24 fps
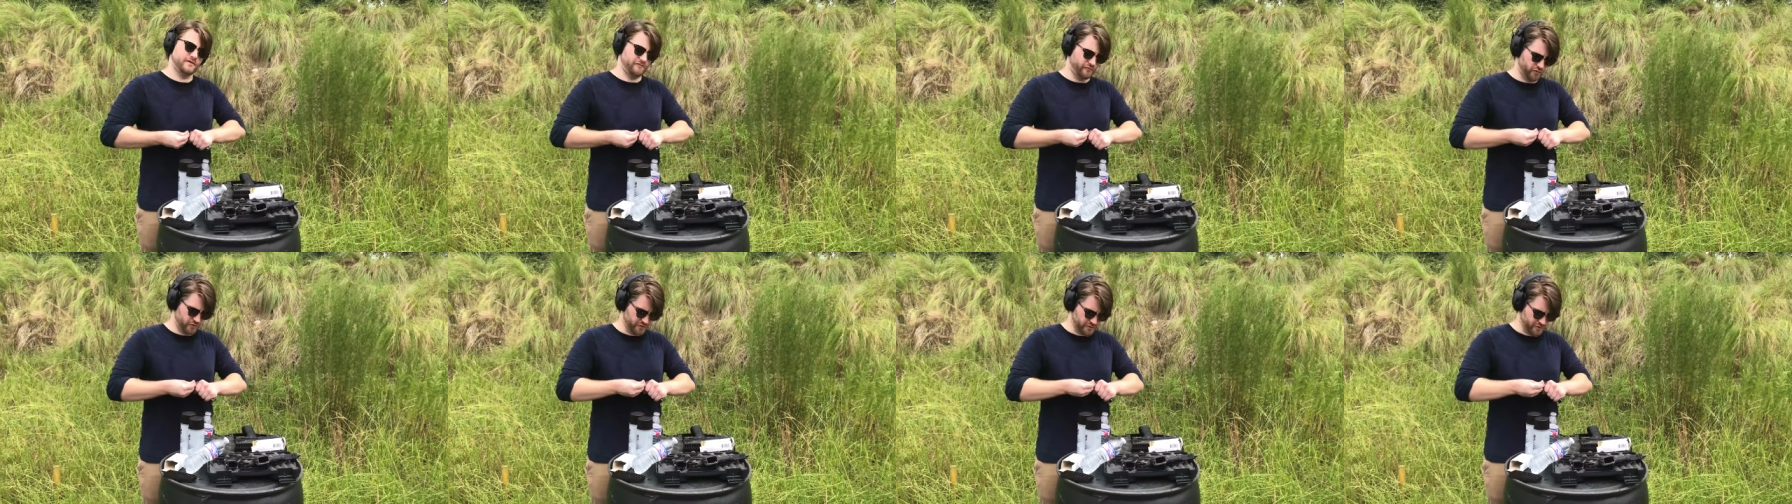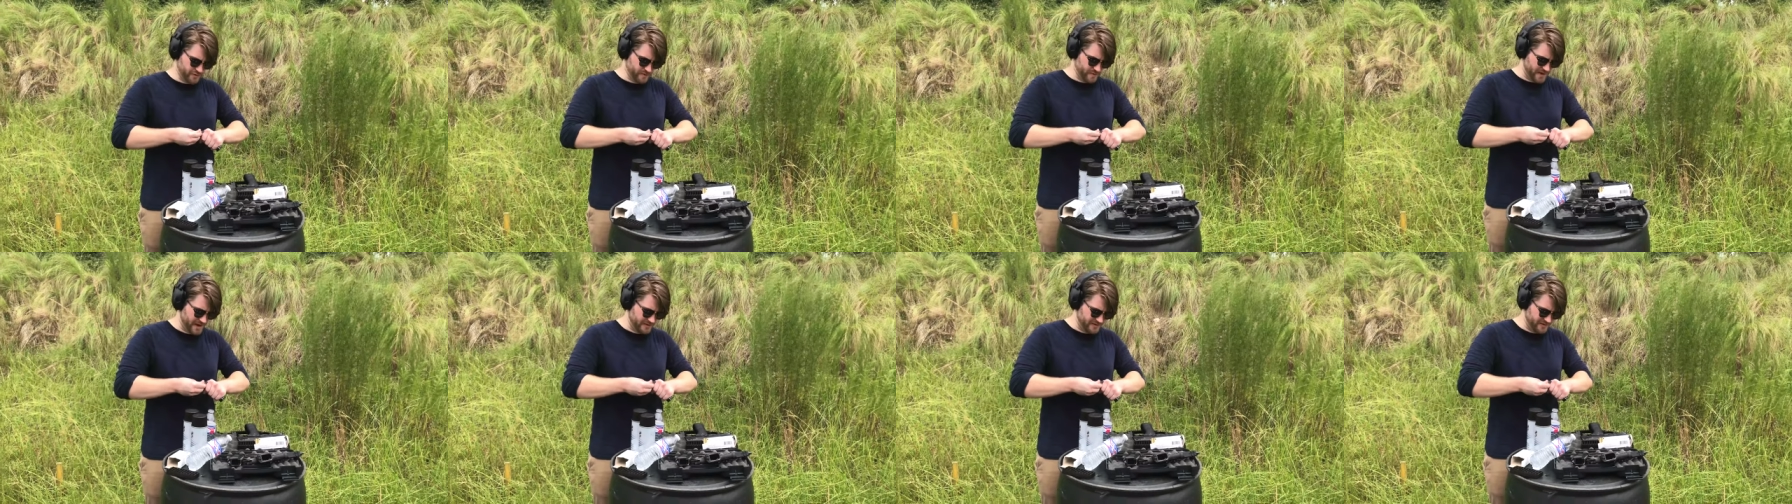
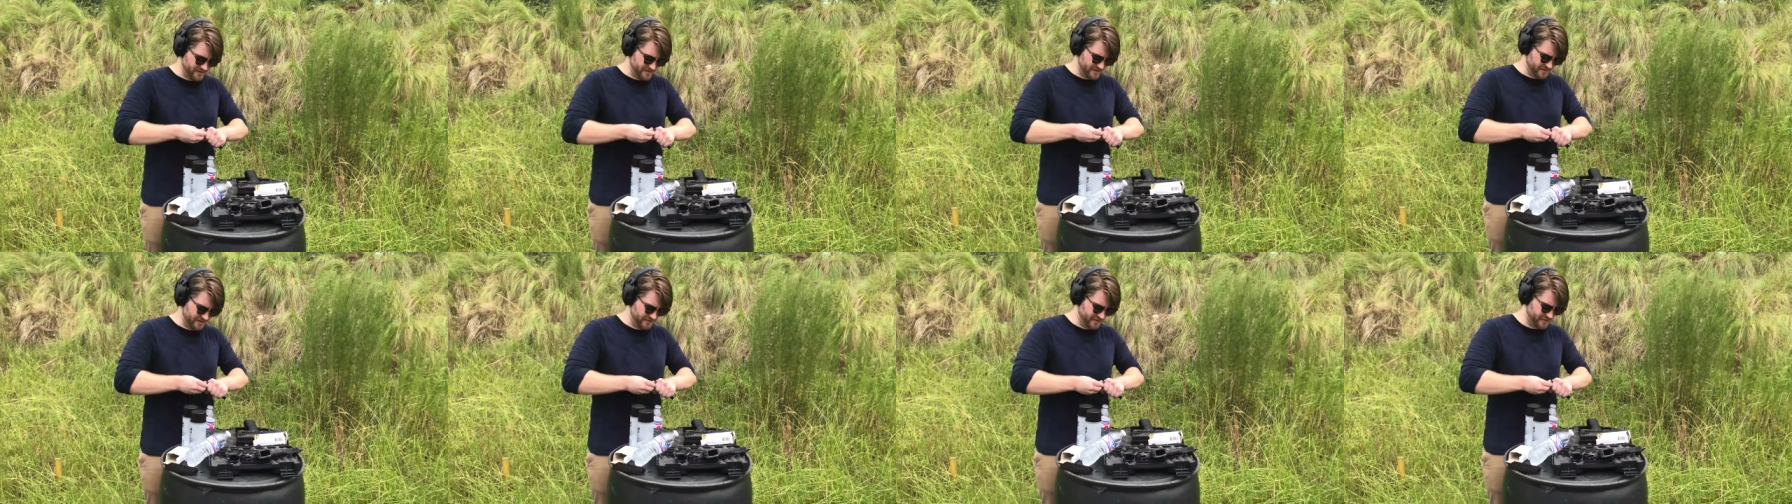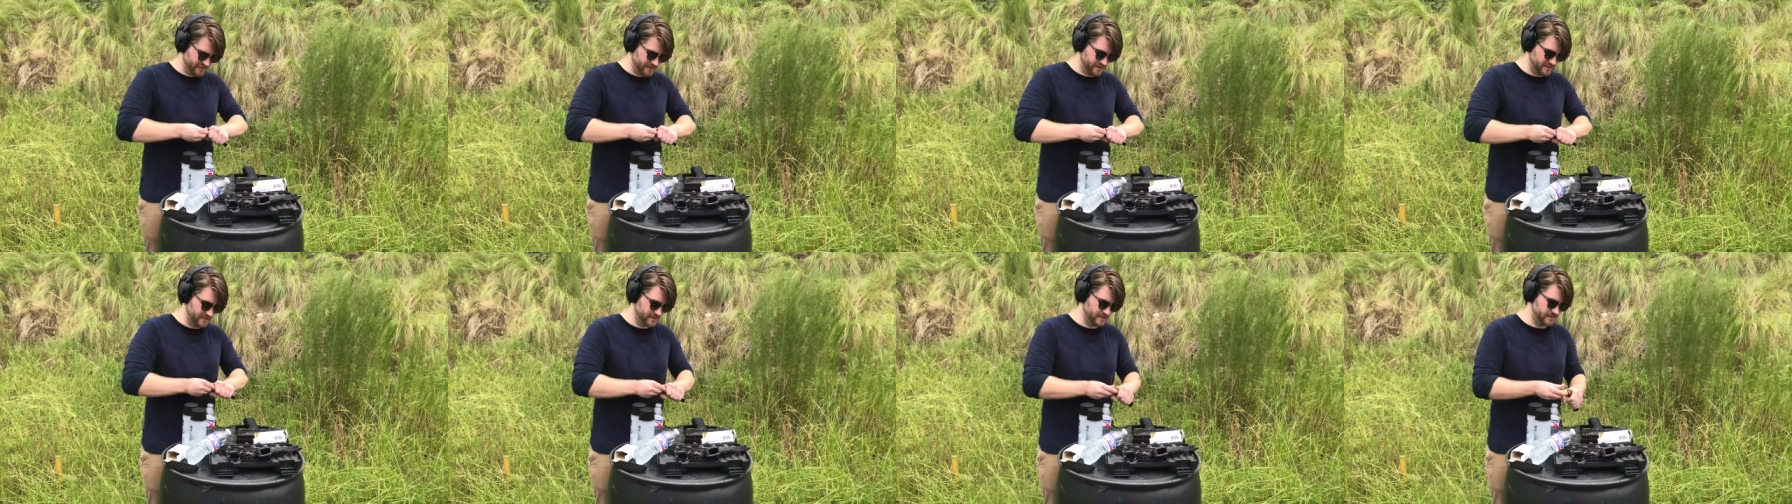Another tiny this.
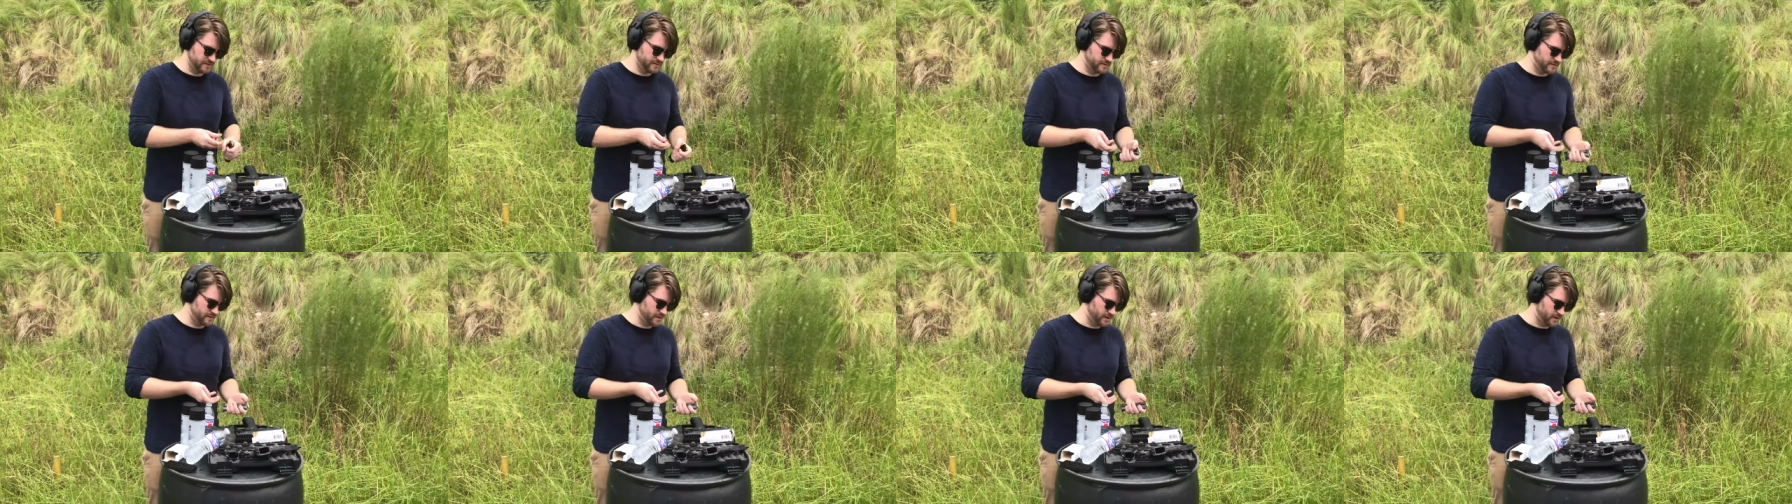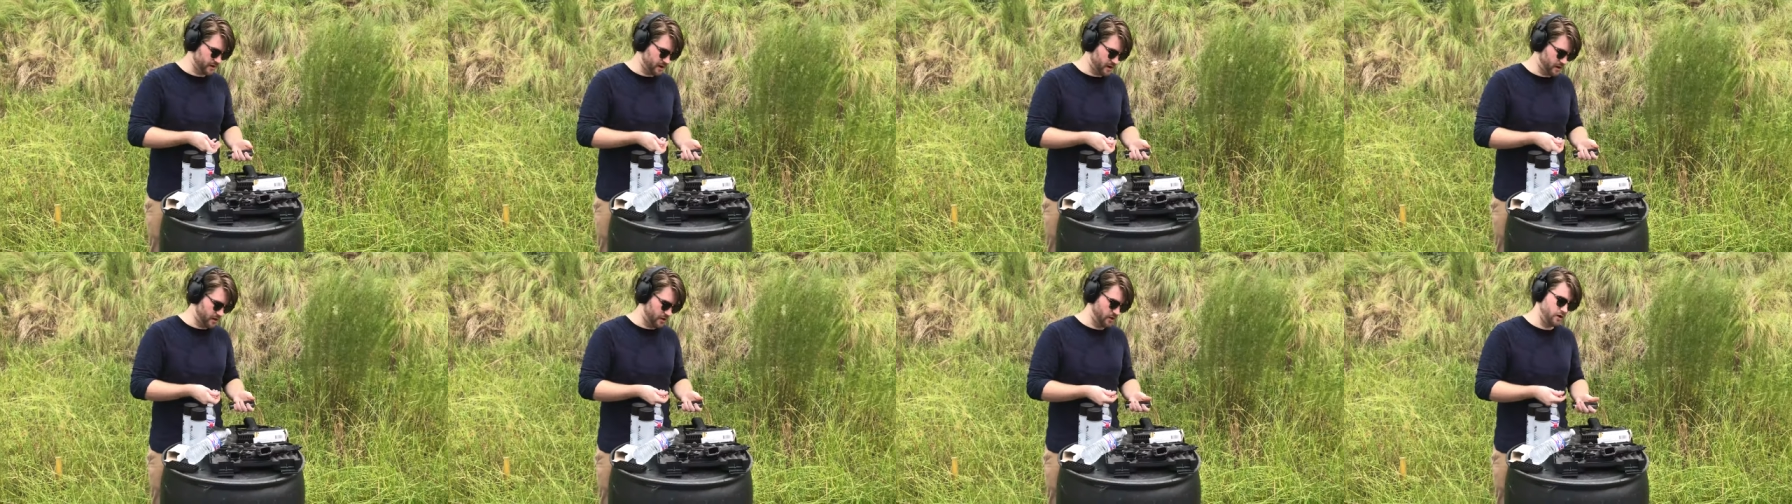Glock.
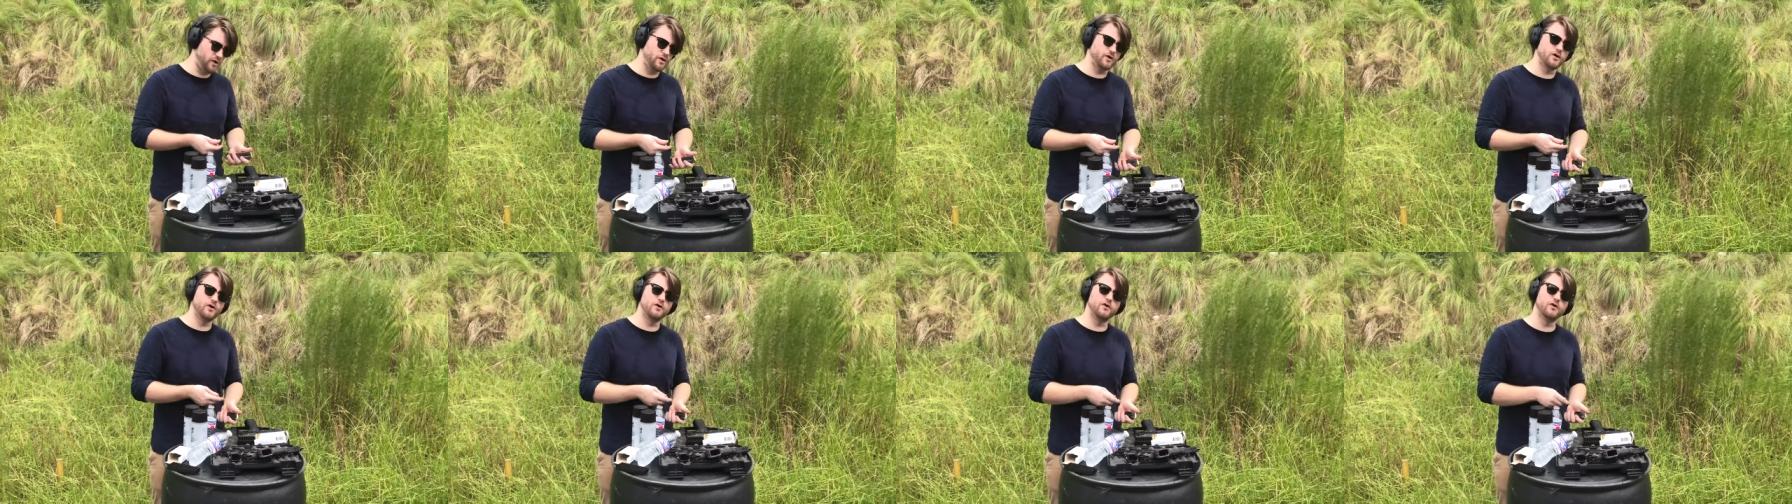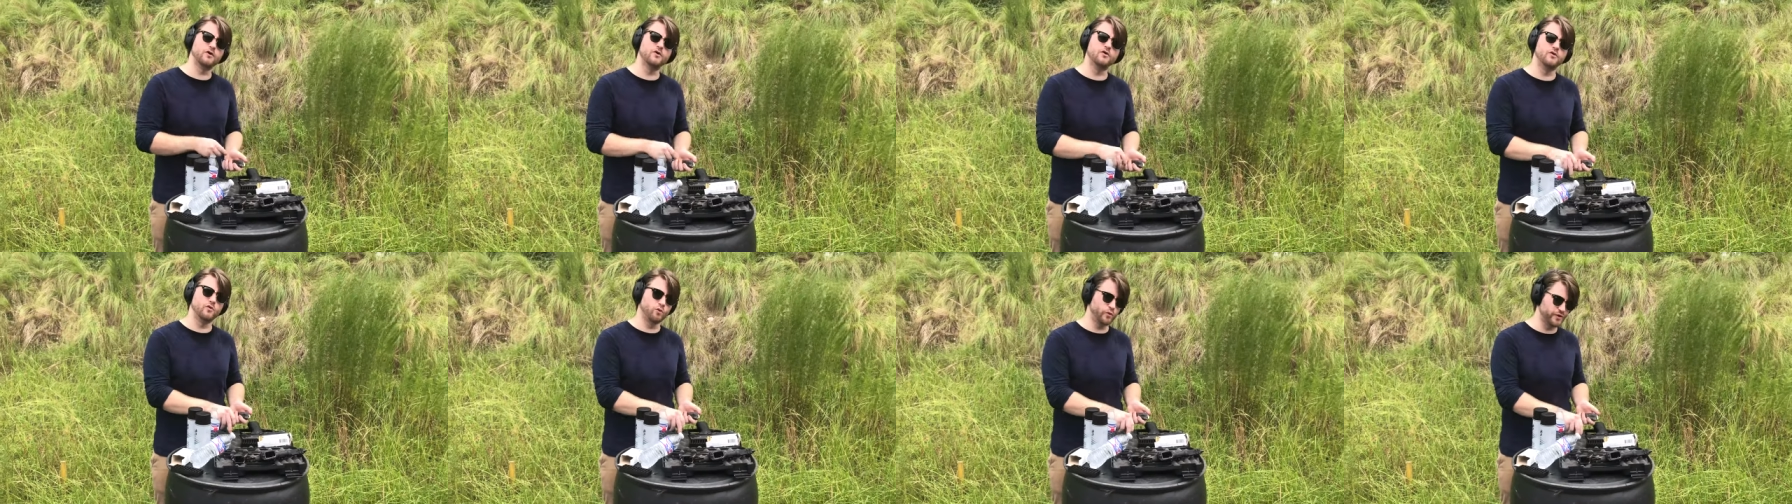
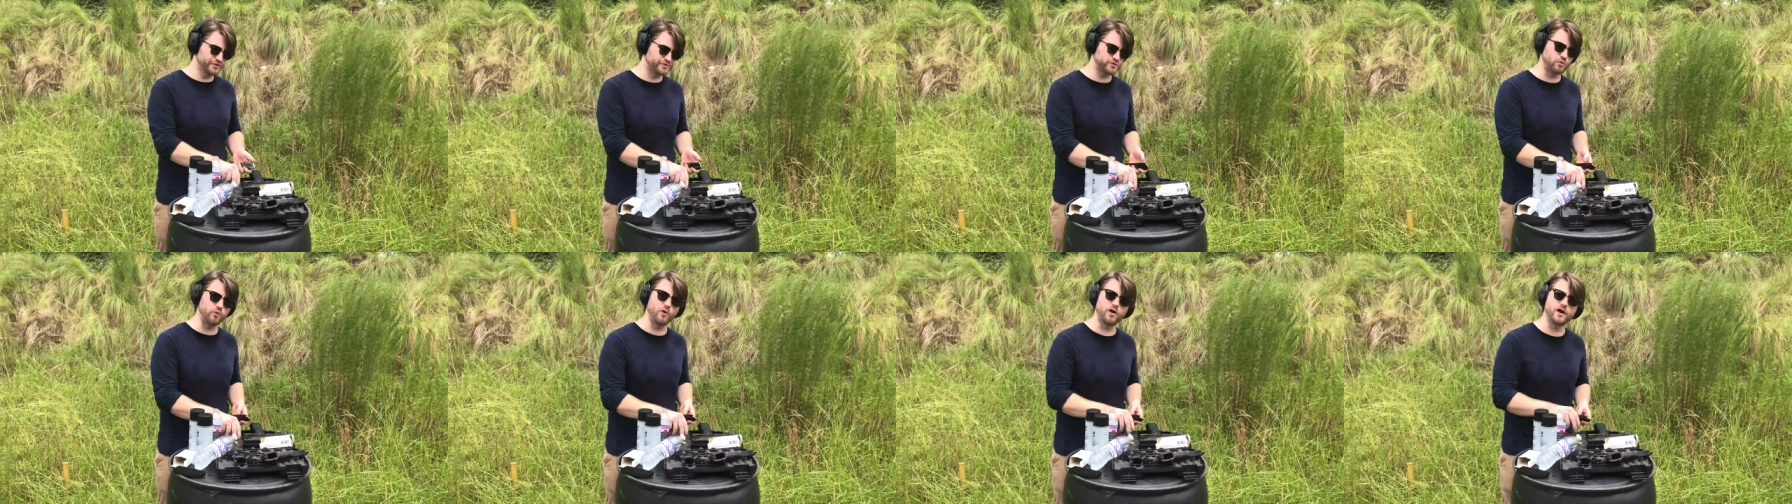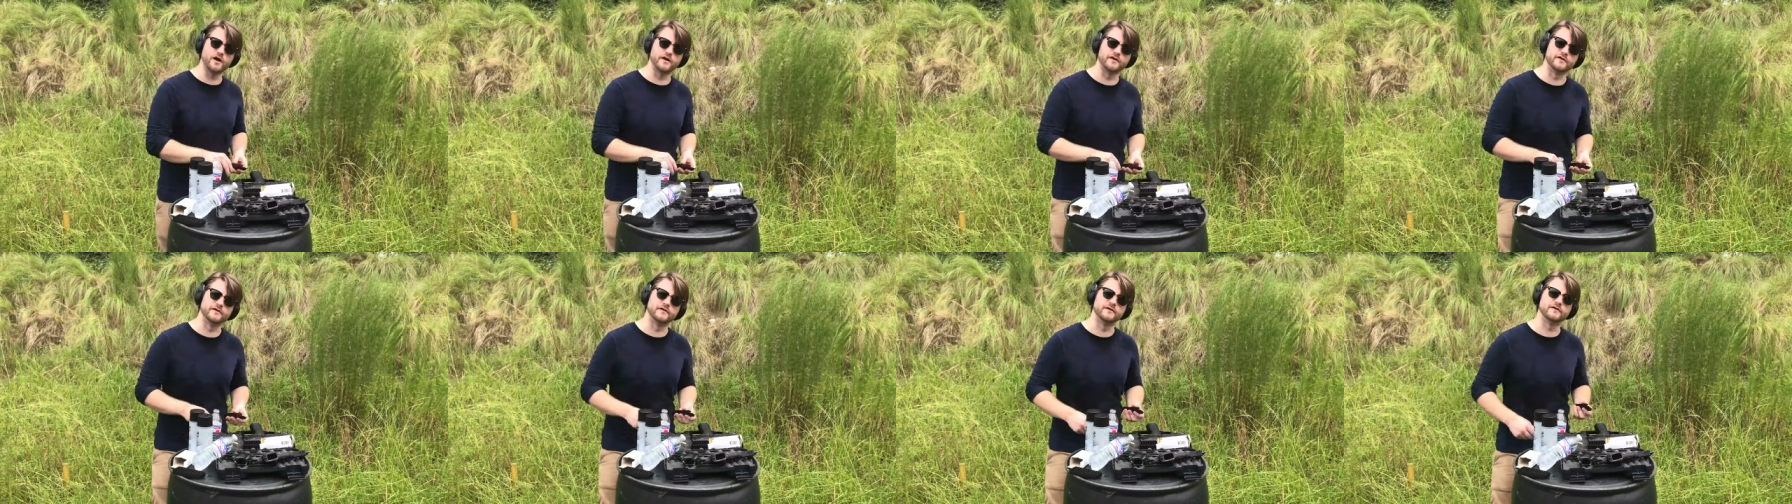Oh, which
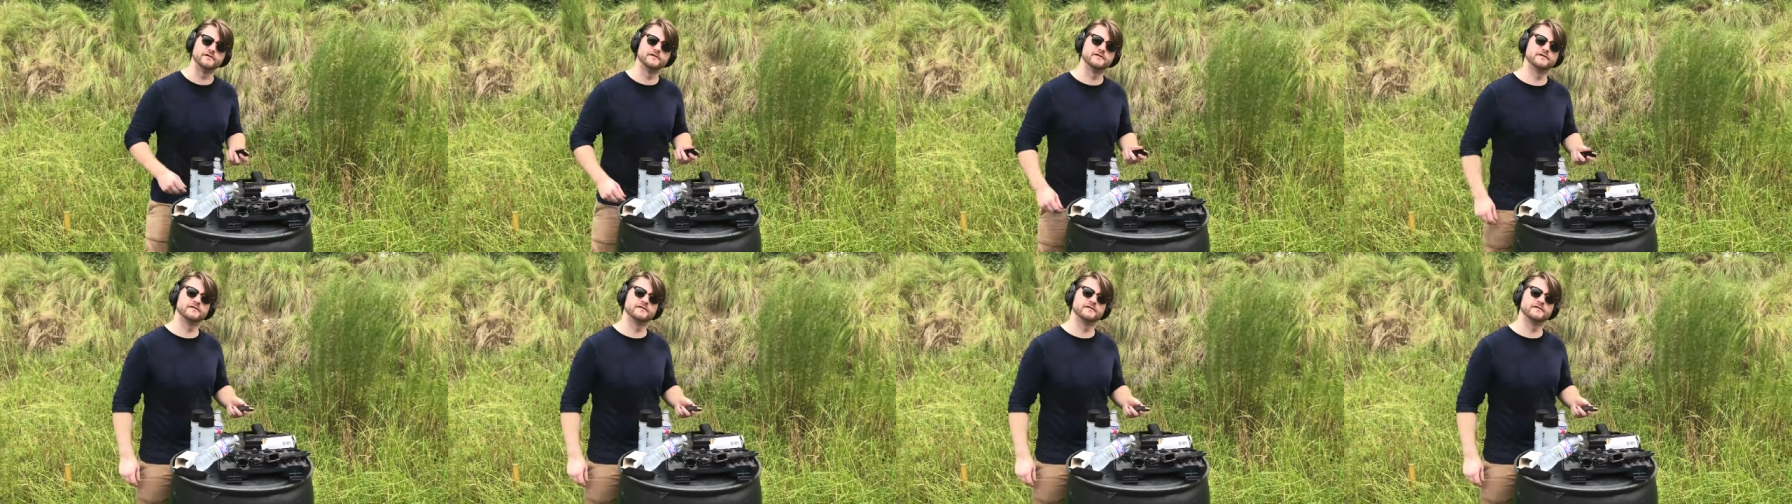one?